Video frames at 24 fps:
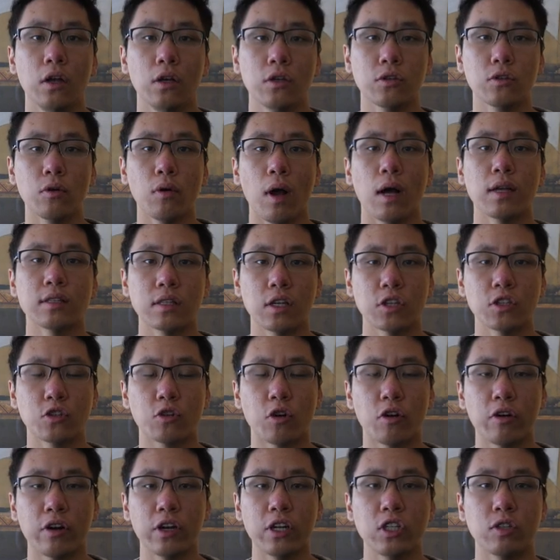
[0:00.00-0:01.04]
So as a
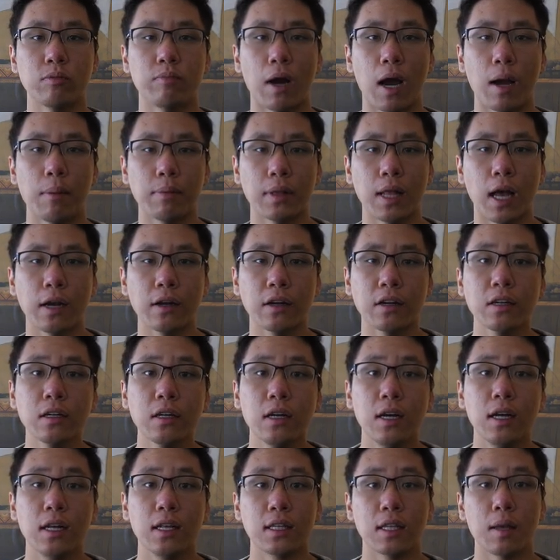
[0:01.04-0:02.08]
short-range mine
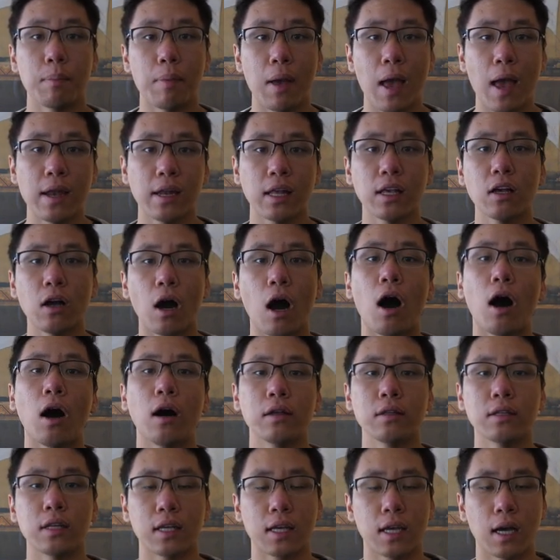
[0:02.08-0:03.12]
planner, depending
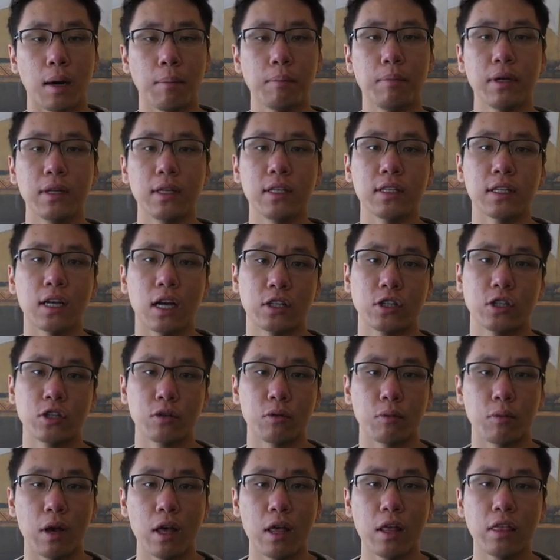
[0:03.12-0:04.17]
on the company that
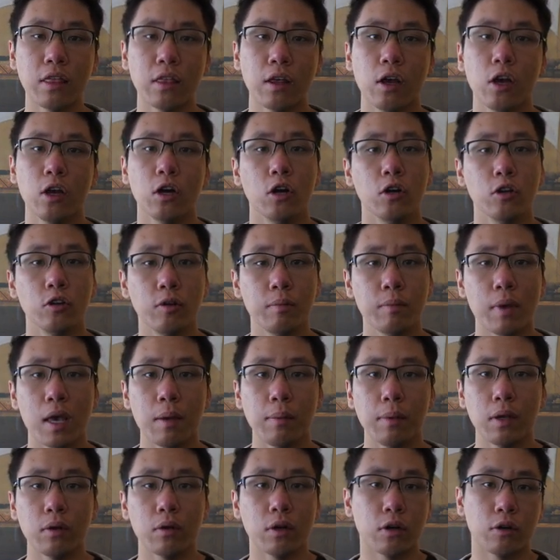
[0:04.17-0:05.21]
you're with, you may
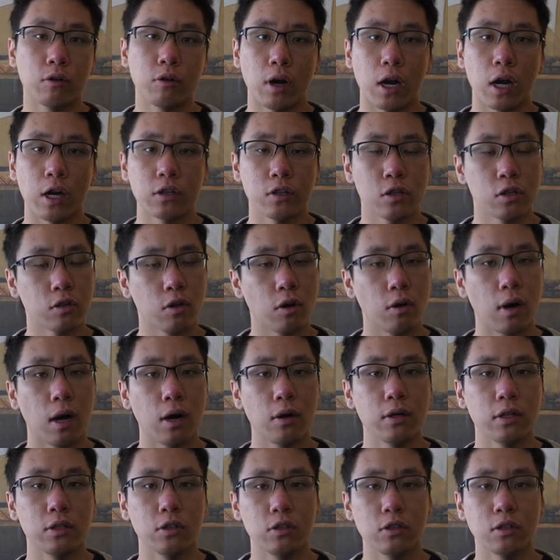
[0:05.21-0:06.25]
be required to go
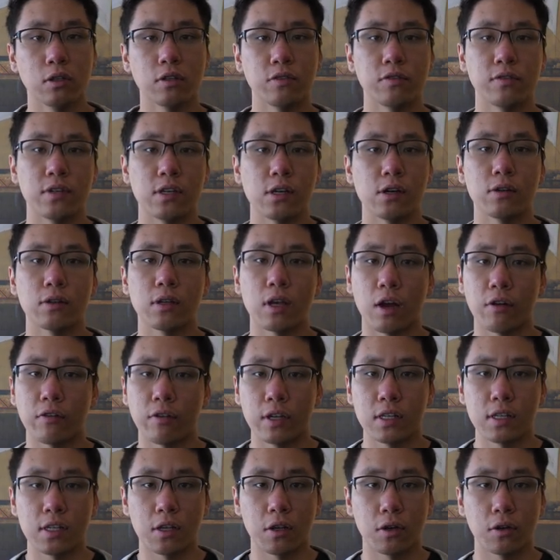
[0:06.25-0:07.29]
out into the field
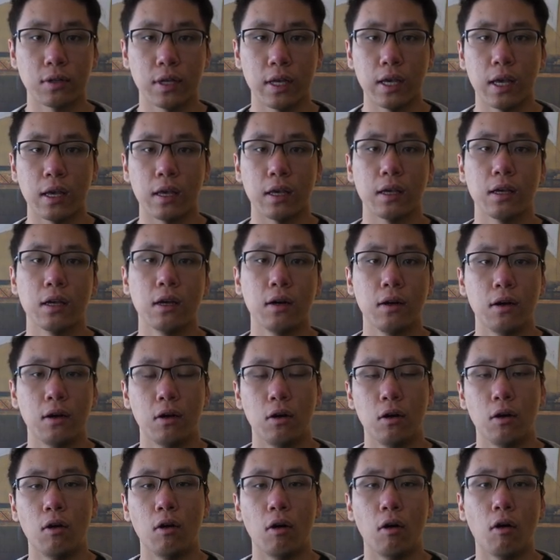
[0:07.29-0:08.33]
every single day,
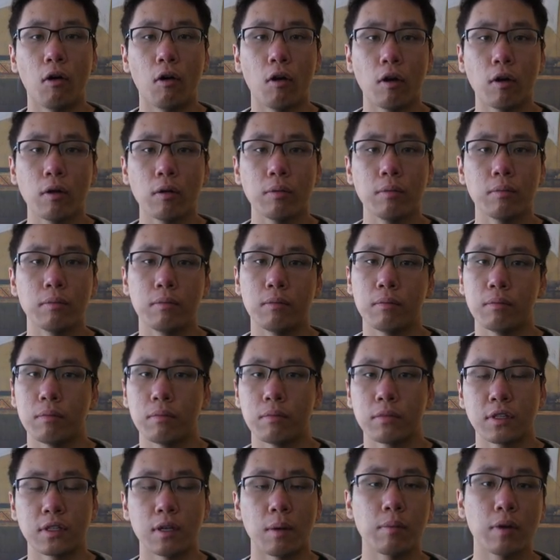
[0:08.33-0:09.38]
or
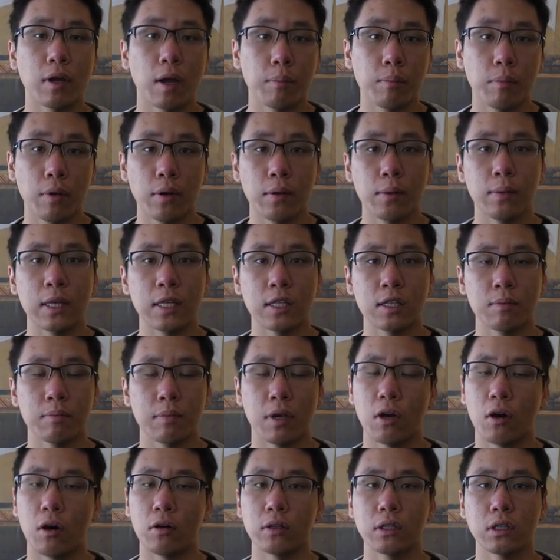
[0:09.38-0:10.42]
some companies
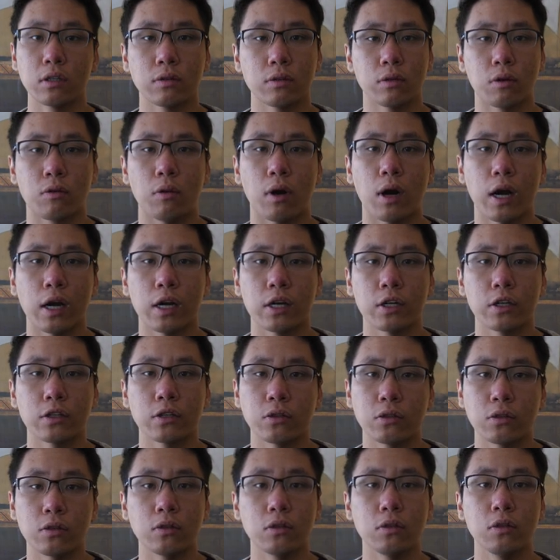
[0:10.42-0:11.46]
may only require
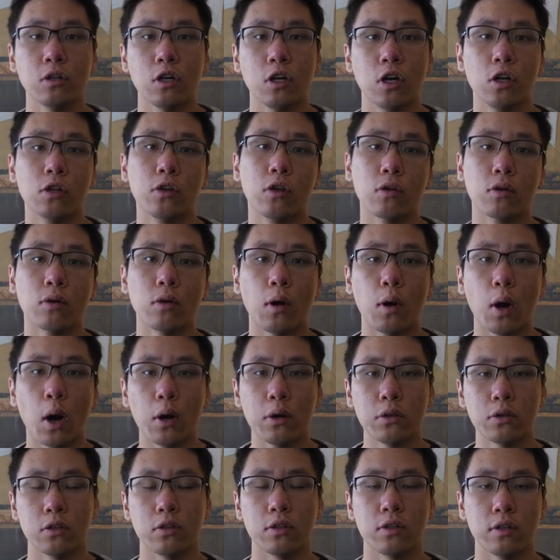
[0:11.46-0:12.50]
you to go
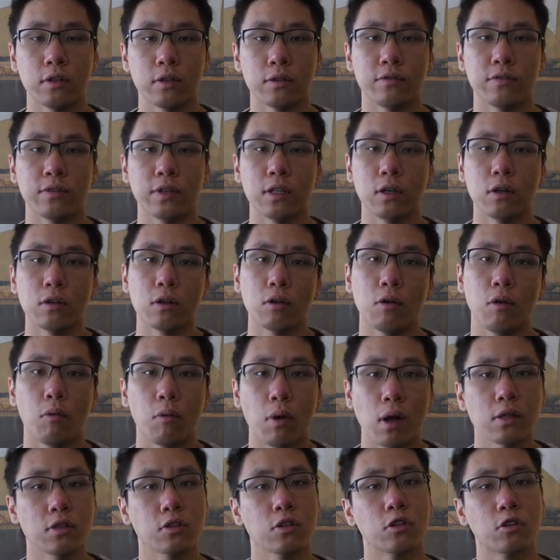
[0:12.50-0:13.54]
out into the field
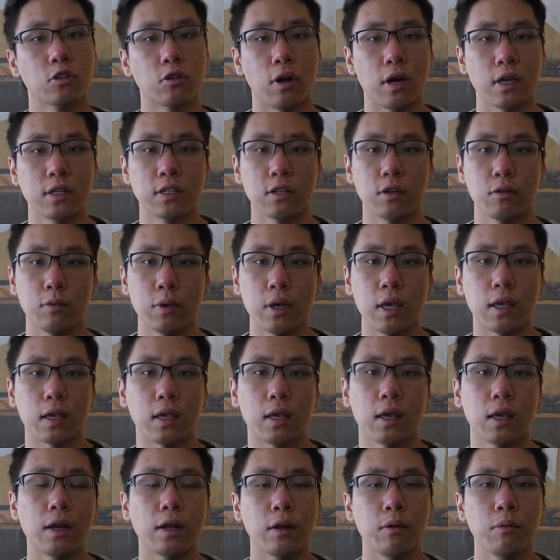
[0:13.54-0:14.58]
once or twice a
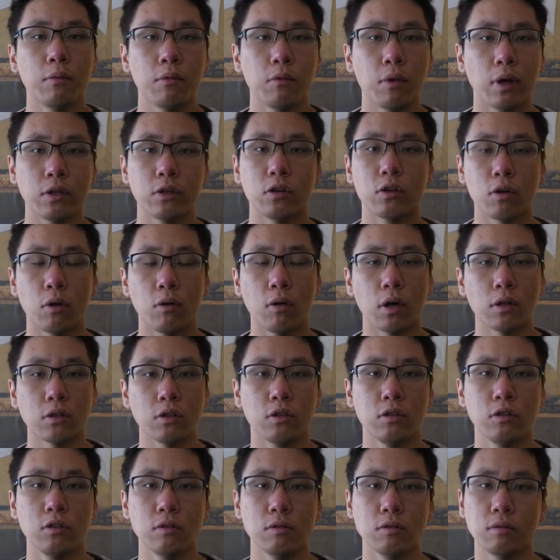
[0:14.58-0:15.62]
week. And then when you go on
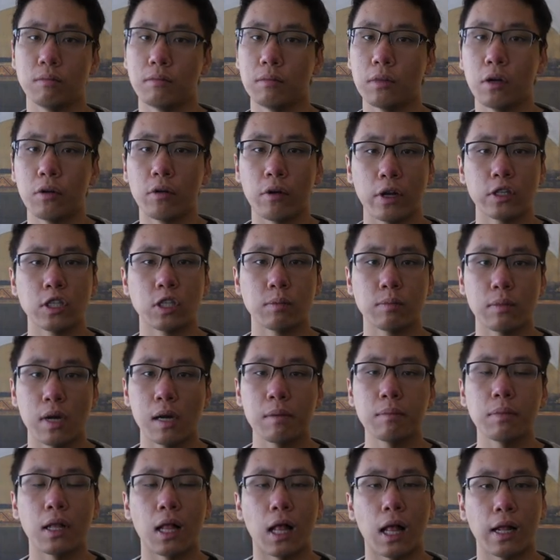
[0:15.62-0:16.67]
to mid-range
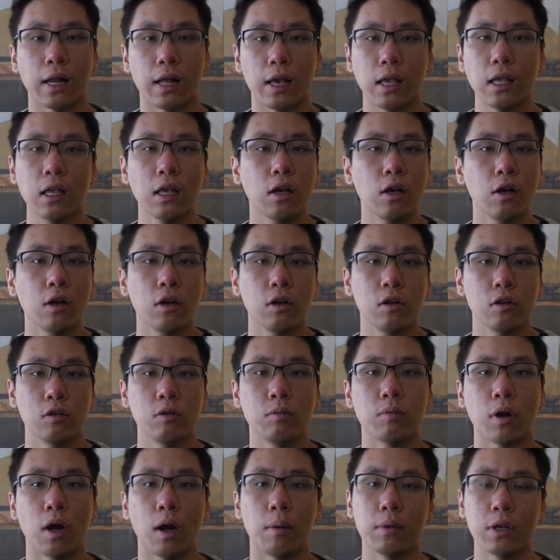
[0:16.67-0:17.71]
mine planning,
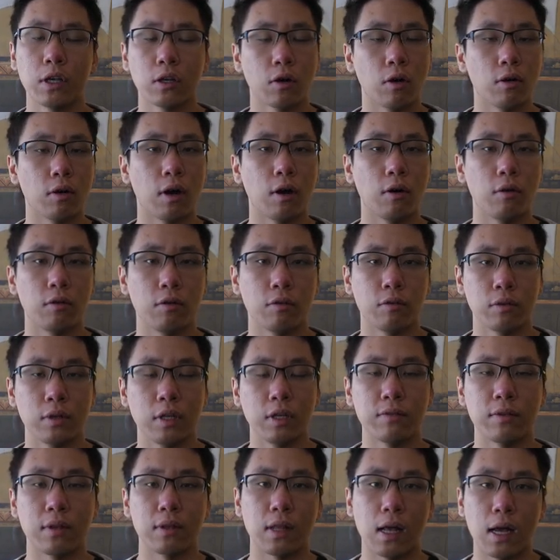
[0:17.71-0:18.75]
you probably go out
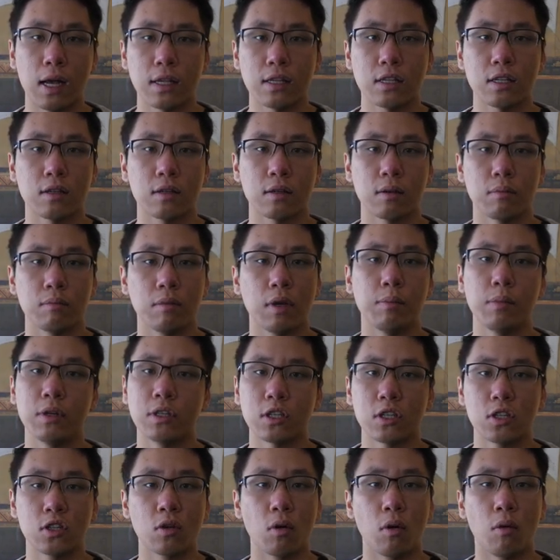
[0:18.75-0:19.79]
even less, maybe
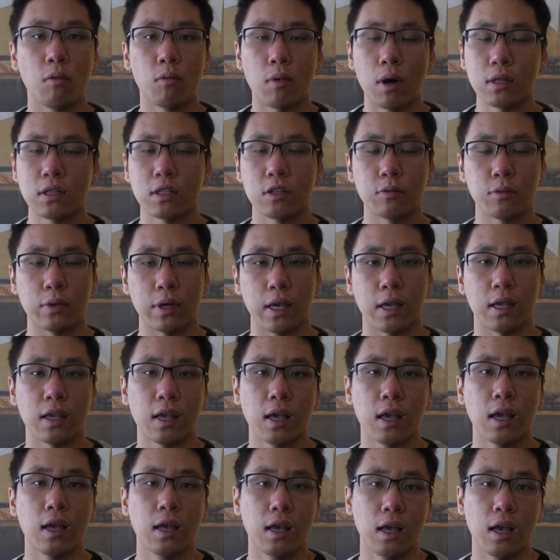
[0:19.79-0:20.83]
just once a
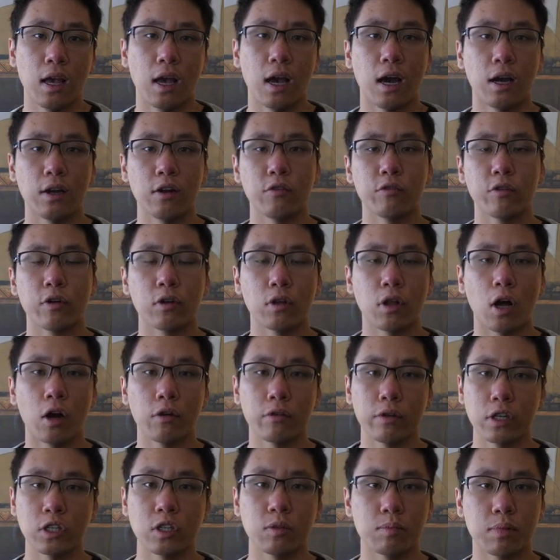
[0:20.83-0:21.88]
week. And if you're a
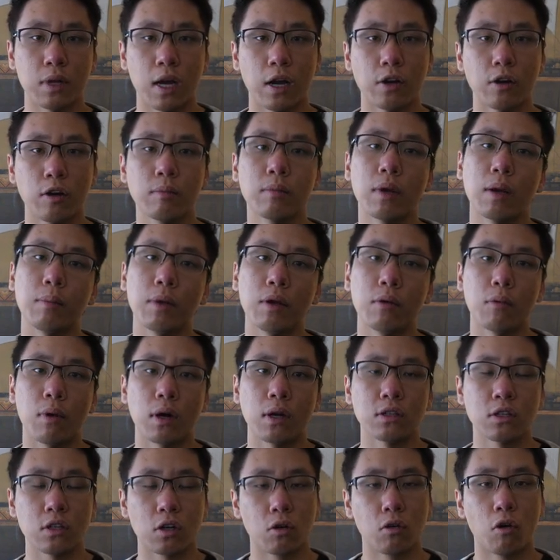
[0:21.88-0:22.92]
long-range planner, maybe
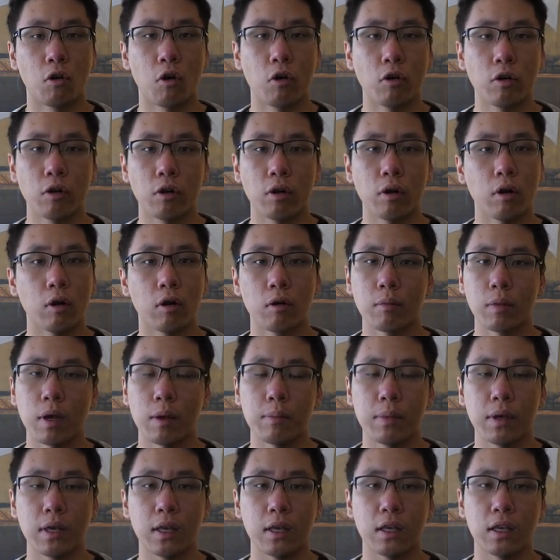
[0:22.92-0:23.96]
once a quarter or
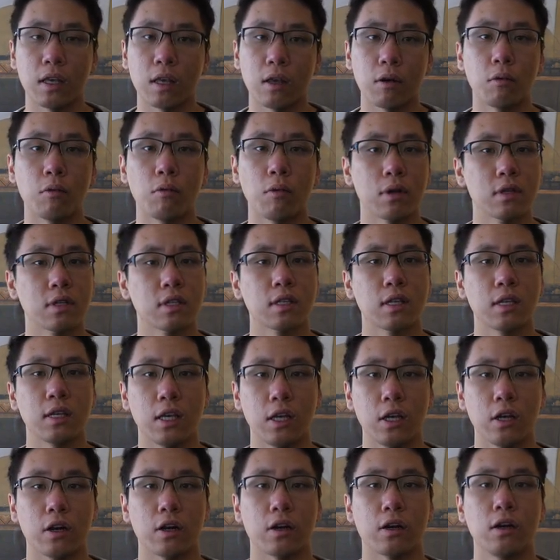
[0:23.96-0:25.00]
maybe once a
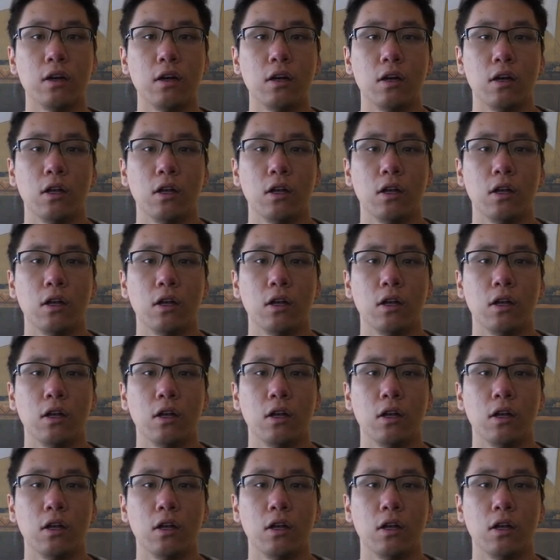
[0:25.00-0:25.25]
year.